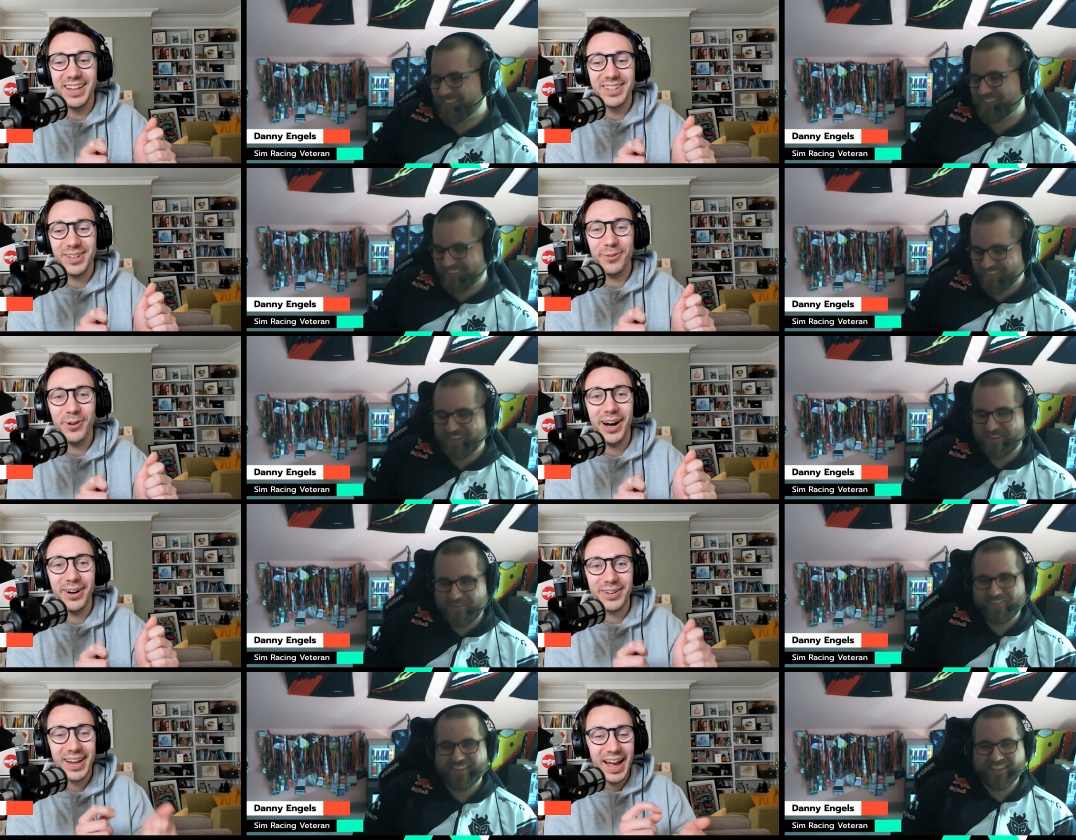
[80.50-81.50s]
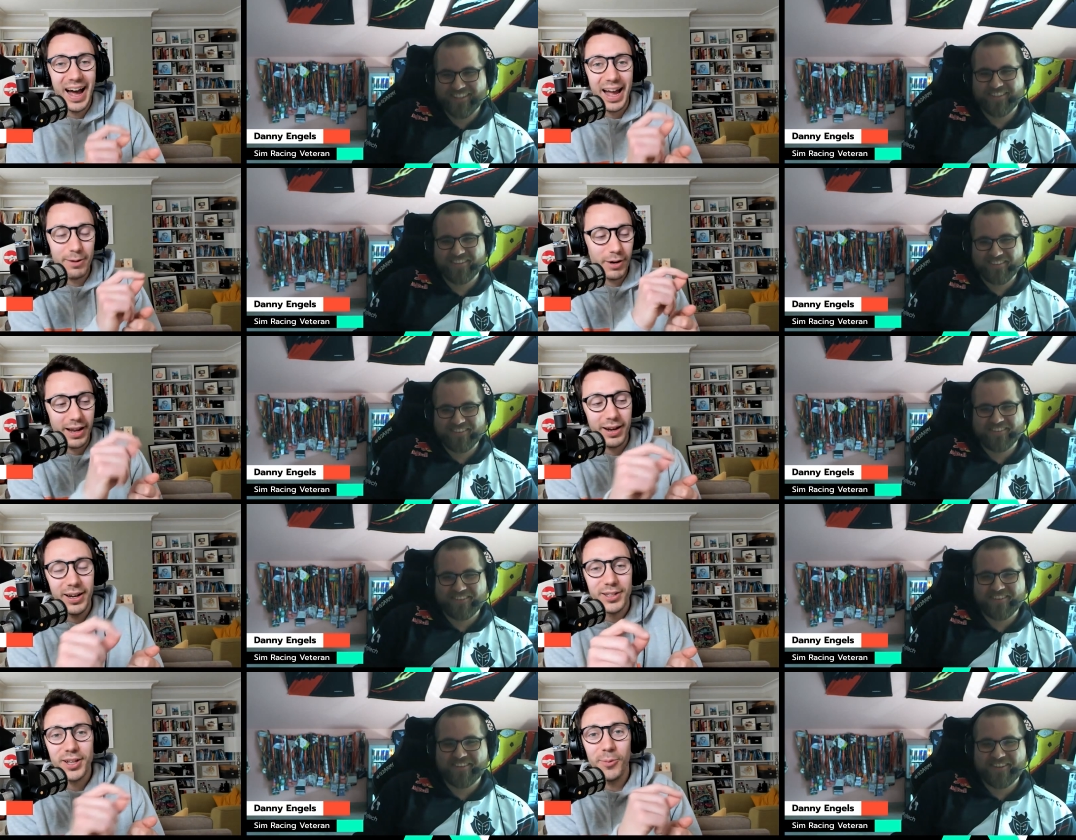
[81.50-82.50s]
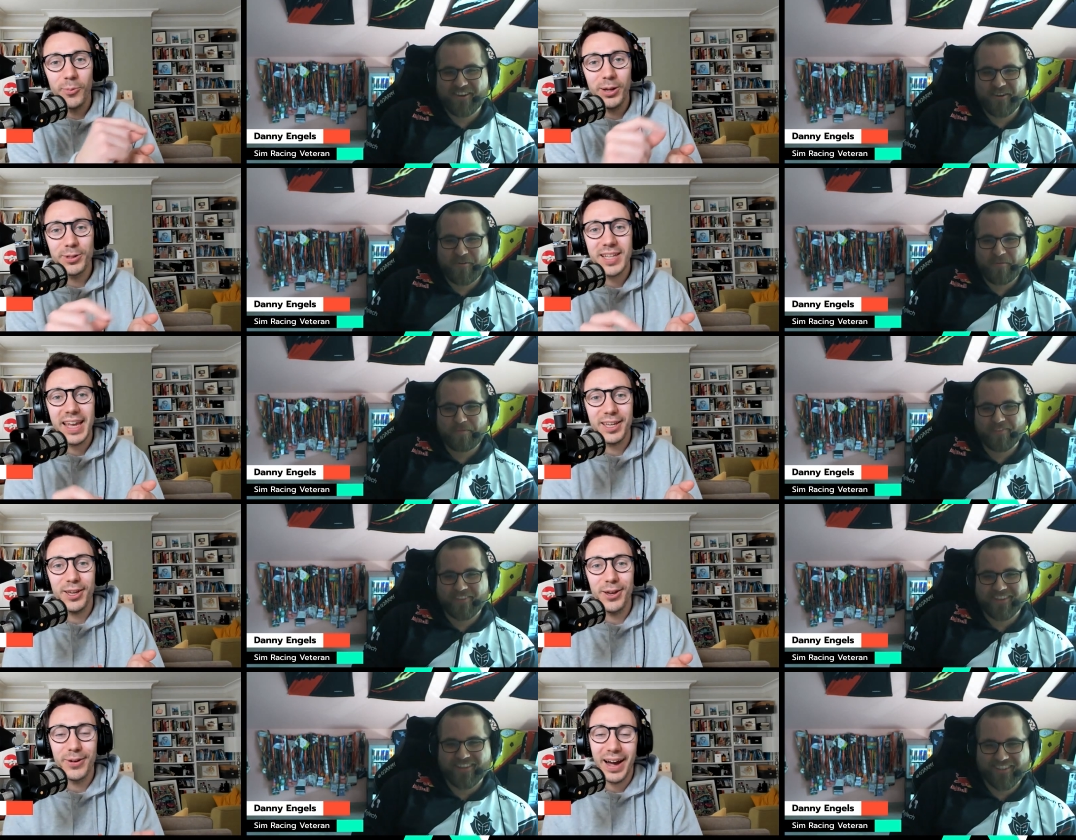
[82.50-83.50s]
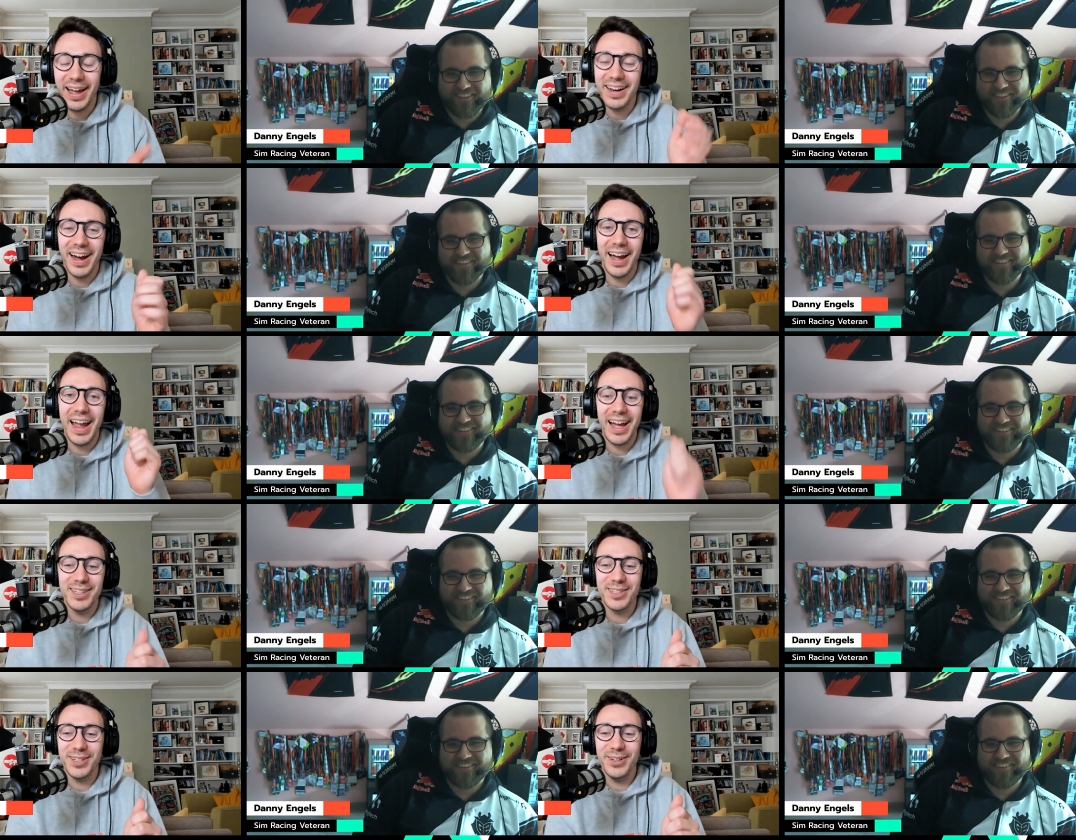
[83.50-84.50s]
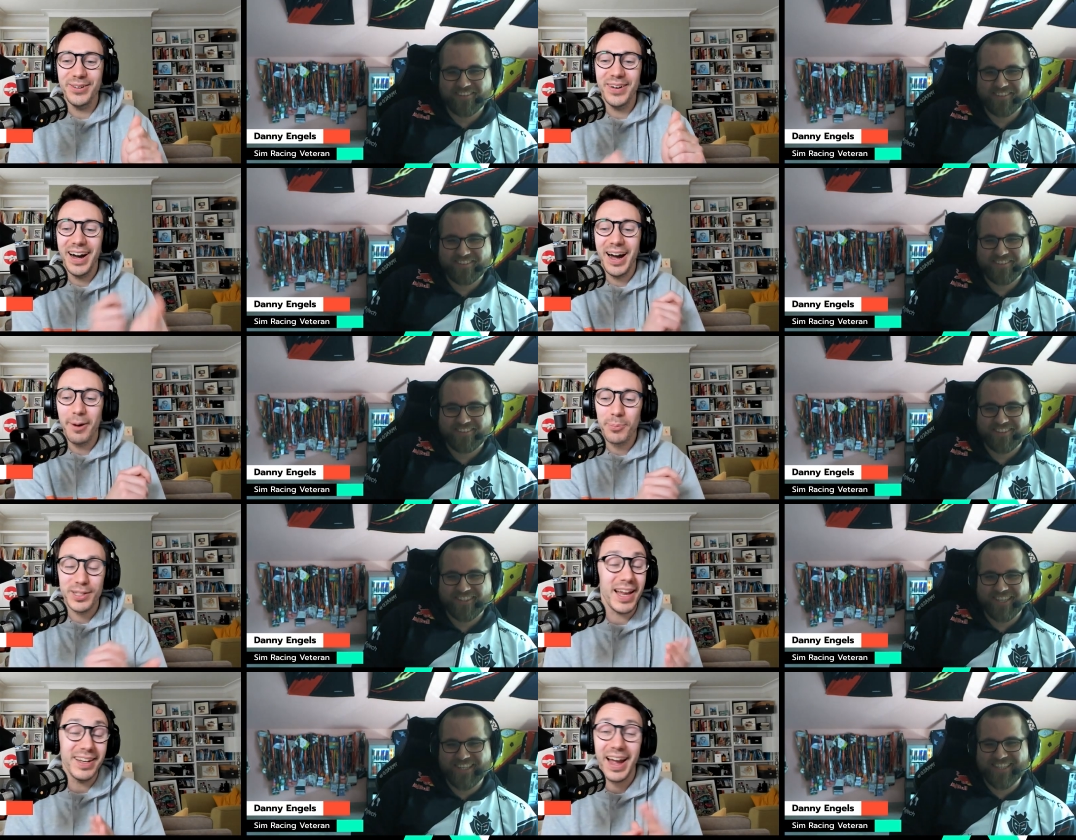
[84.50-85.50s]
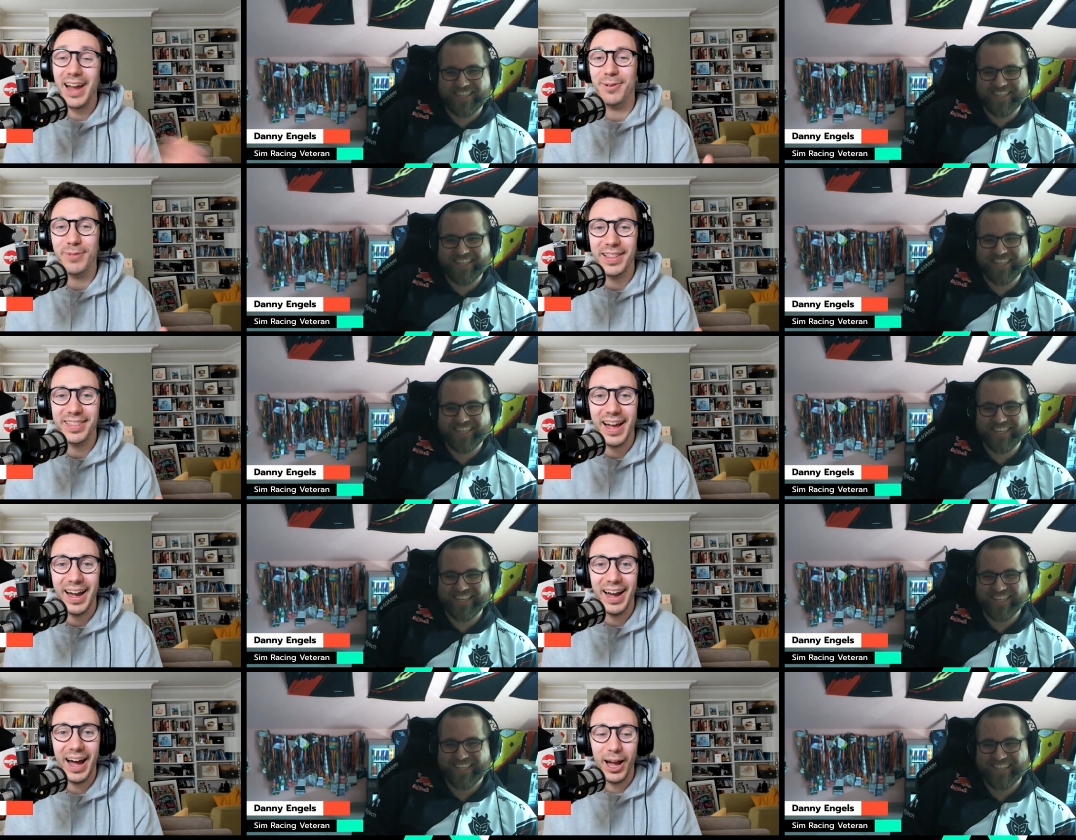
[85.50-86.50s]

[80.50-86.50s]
Speaker 1: to the to the world. Uh, he wrote down, "Tom, we will take you," and I had to uh, pretend I hadn't read that.